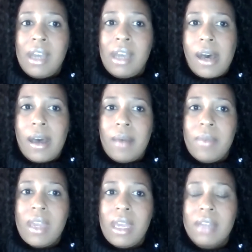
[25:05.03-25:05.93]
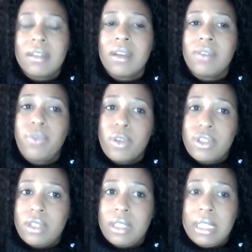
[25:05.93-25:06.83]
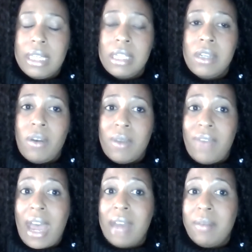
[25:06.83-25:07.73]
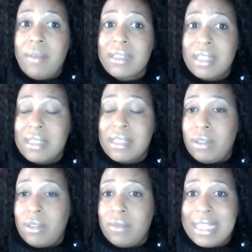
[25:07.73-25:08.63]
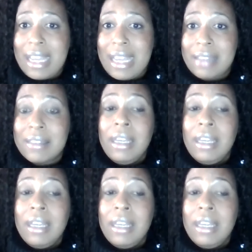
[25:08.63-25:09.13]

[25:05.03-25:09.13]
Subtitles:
And unfortunately, you know, we've had about 63 deaths.